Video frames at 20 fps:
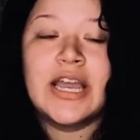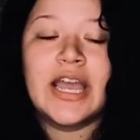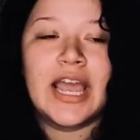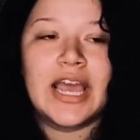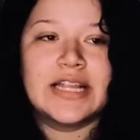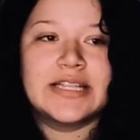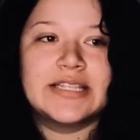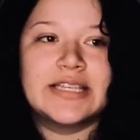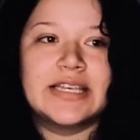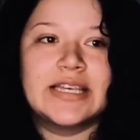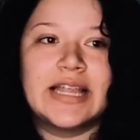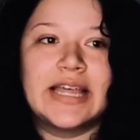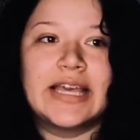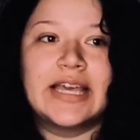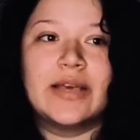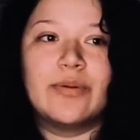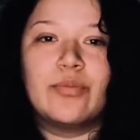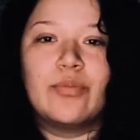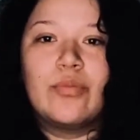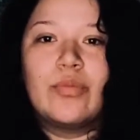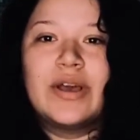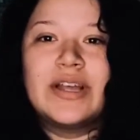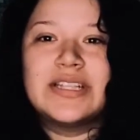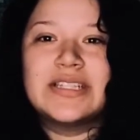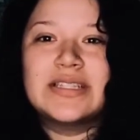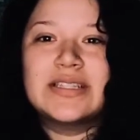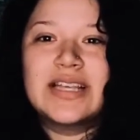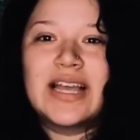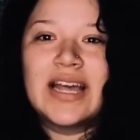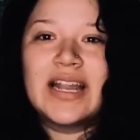It's
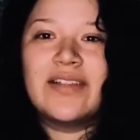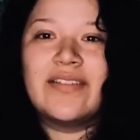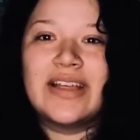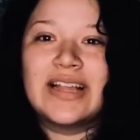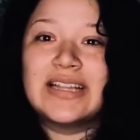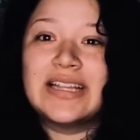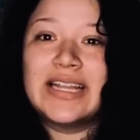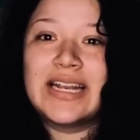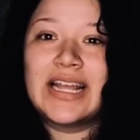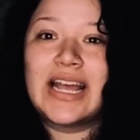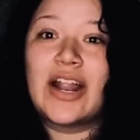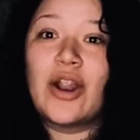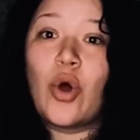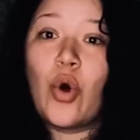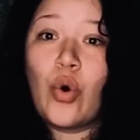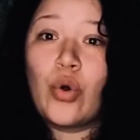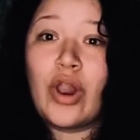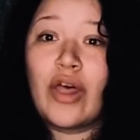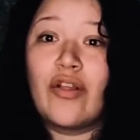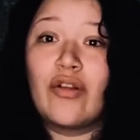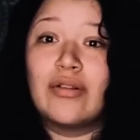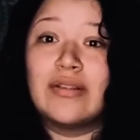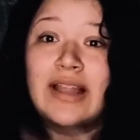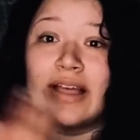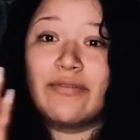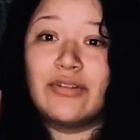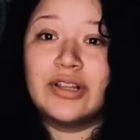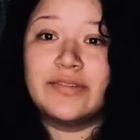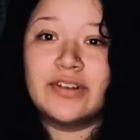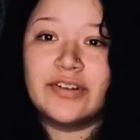kind of like cleaning a whole other
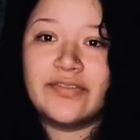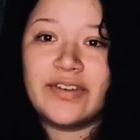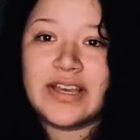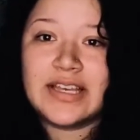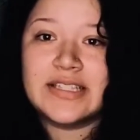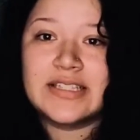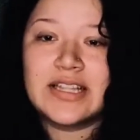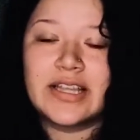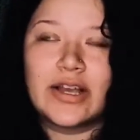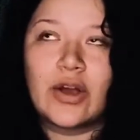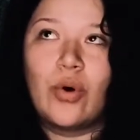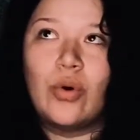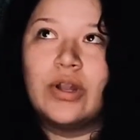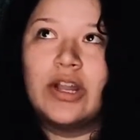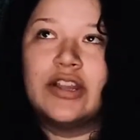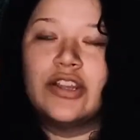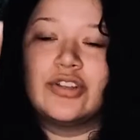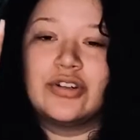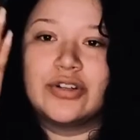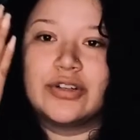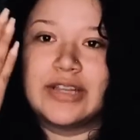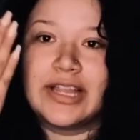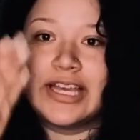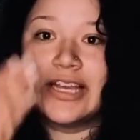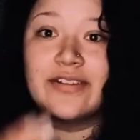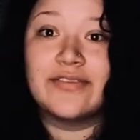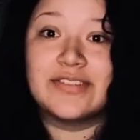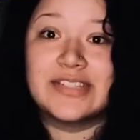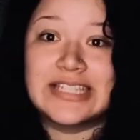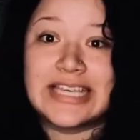level of your face, like a whole other layer
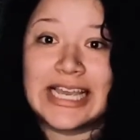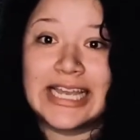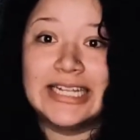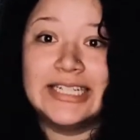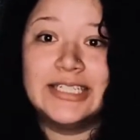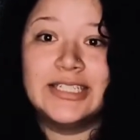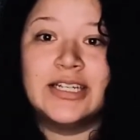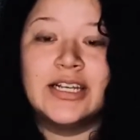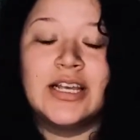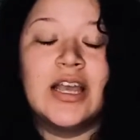of skin.